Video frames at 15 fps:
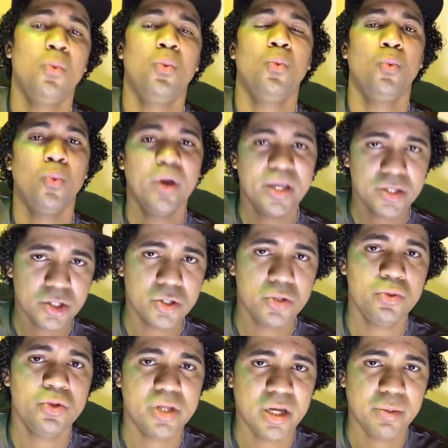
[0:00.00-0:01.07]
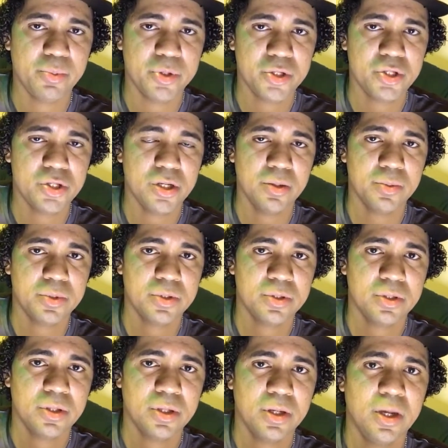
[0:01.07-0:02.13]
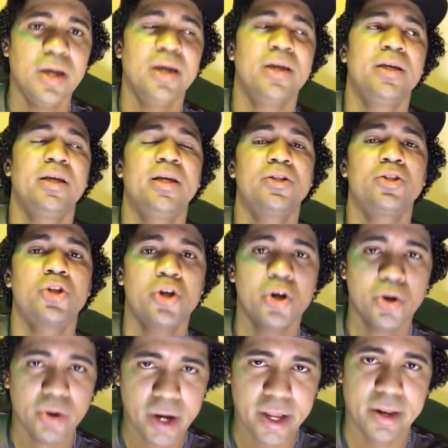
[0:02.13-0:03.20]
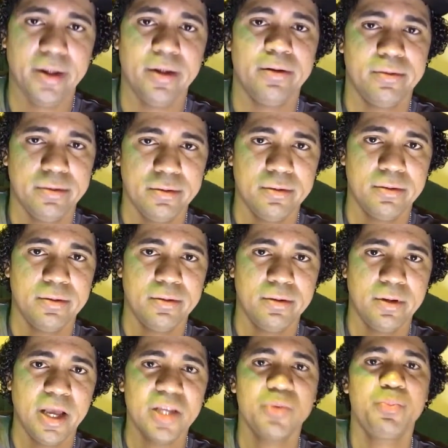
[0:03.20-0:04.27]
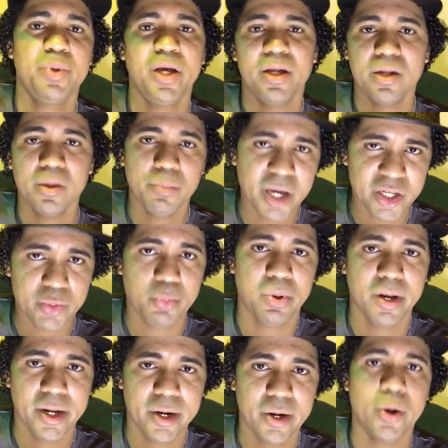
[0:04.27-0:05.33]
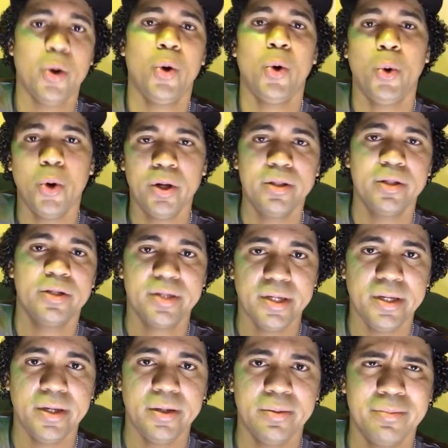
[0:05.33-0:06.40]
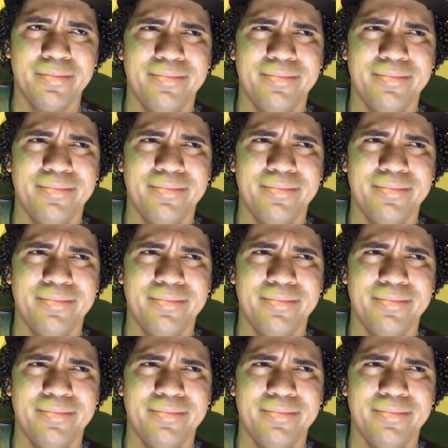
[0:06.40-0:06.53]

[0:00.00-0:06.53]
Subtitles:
wins 2 championships, gets credit as being the best player on the team.